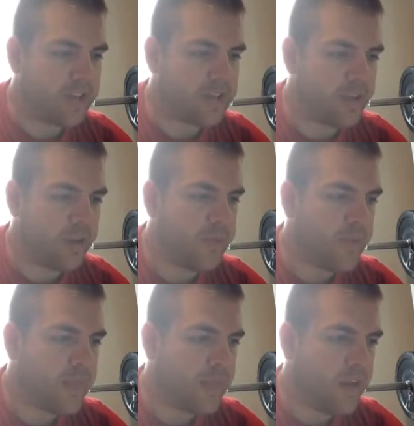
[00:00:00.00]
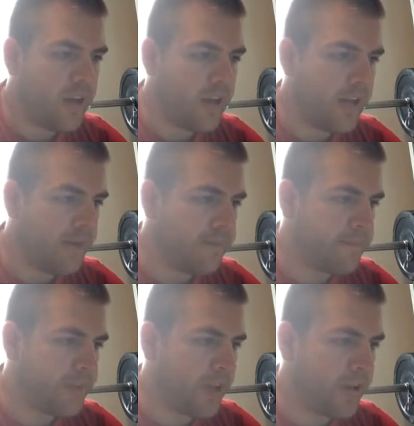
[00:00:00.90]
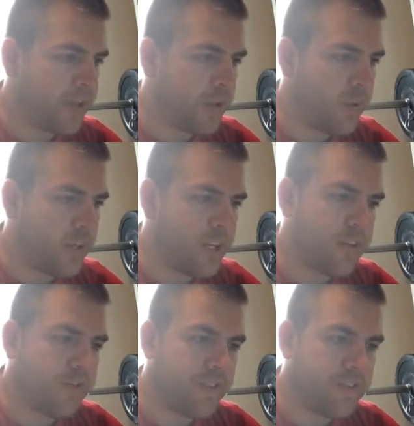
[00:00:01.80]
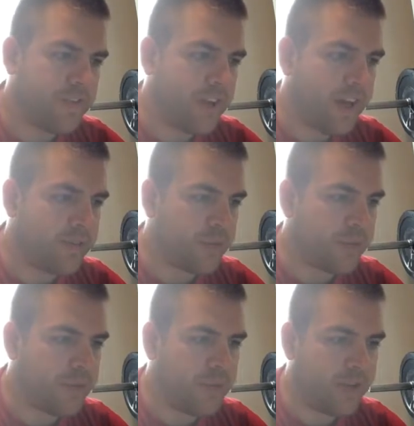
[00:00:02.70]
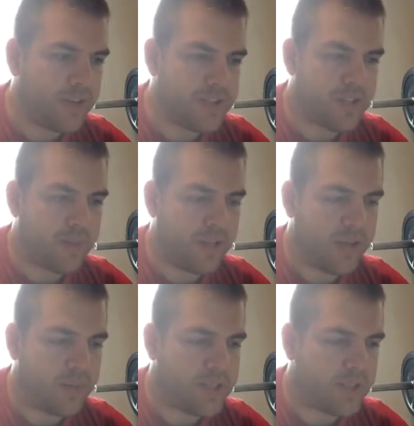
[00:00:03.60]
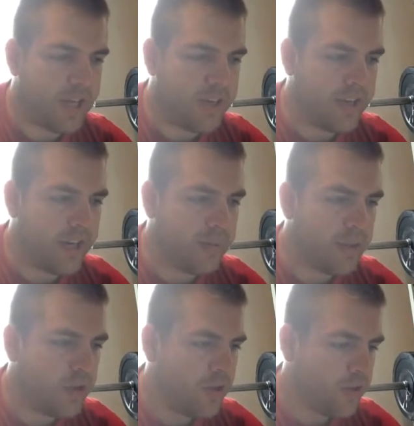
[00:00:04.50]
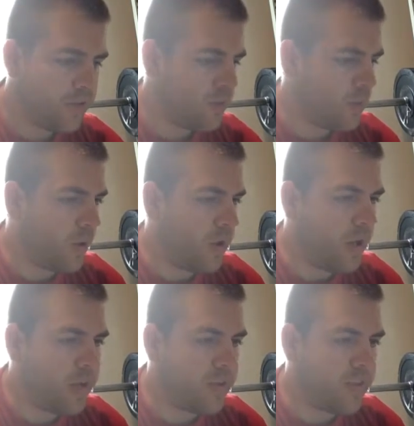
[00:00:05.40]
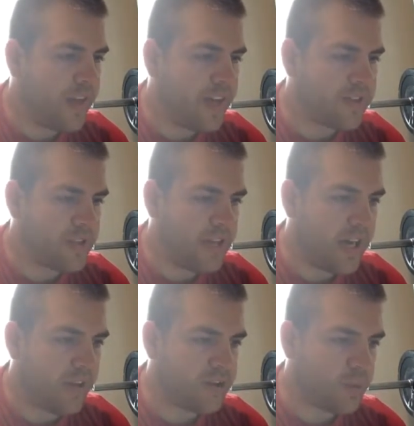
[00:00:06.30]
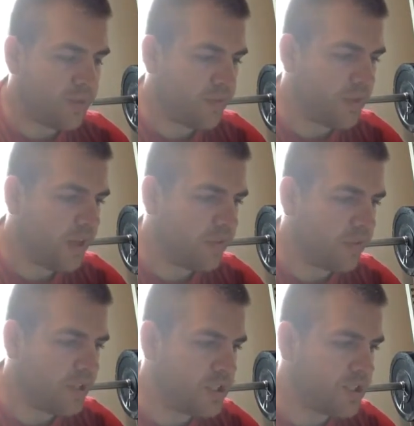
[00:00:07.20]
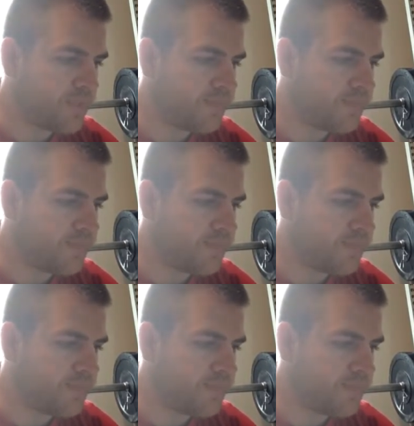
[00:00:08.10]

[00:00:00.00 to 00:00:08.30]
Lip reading: So I'm going to go in here, 55-year-old female. This is somebody that we signed up for $100,000 worth of coverage.